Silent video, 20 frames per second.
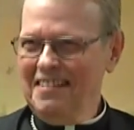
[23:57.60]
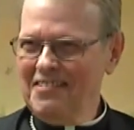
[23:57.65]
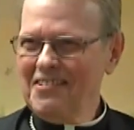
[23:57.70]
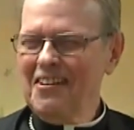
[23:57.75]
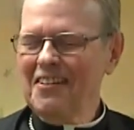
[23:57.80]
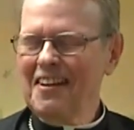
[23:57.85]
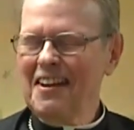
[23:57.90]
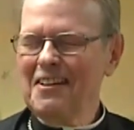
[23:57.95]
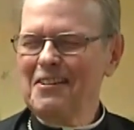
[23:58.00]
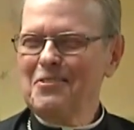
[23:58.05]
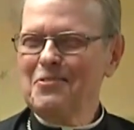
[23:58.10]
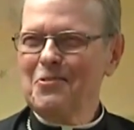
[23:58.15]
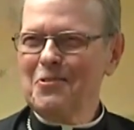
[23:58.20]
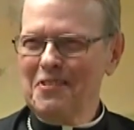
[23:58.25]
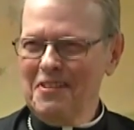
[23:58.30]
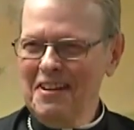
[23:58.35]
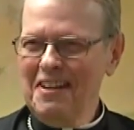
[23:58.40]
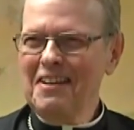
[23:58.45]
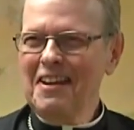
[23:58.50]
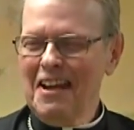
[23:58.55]
Charlie, how you
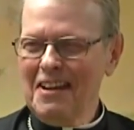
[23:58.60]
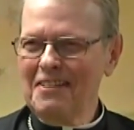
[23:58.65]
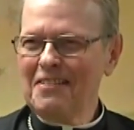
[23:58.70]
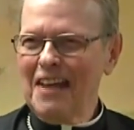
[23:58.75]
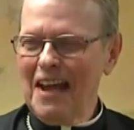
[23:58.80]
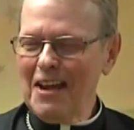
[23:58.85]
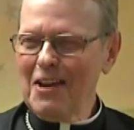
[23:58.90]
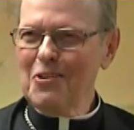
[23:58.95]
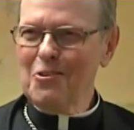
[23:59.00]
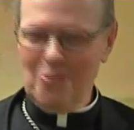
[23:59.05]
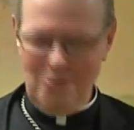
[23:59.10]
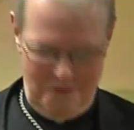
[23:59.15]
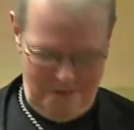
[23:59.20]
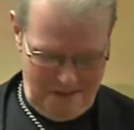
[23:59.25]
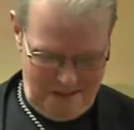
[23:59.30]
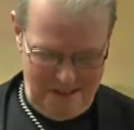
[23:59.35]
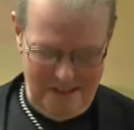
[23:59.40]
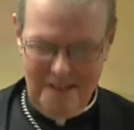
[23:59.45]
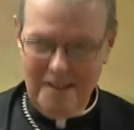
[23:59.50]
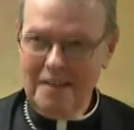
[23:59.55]
doing? Thank you.
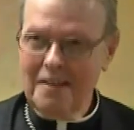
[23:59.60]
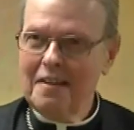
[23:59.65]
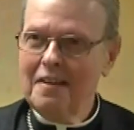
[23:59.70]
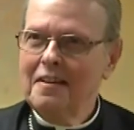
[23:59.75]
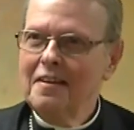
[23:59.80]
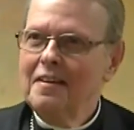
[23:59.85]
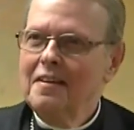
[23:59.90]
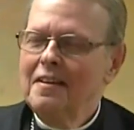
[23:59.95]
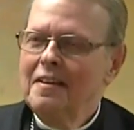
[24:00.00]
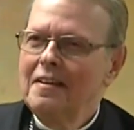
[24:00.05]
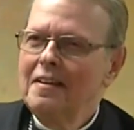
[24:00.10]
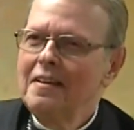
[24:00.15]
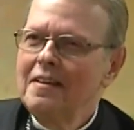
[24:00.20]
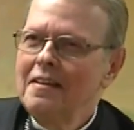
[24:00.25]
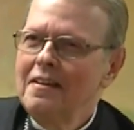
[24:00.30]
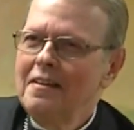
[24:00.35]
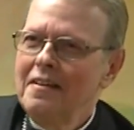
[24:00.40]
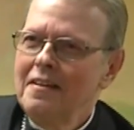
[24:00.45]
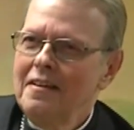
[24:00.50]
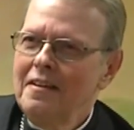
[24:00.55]
Um,
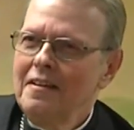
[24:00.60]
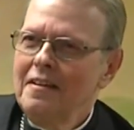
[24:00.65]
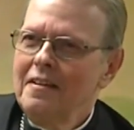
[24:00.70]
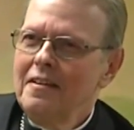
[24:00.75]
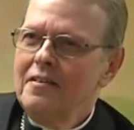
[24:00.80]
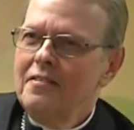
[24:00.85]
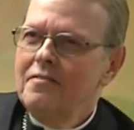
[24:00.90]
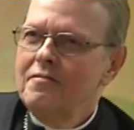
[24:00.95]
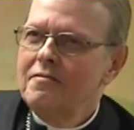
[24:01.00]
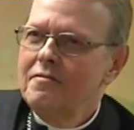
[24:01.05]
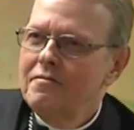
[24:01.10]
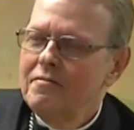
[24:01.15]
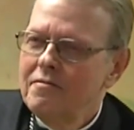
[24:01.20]
you mentioned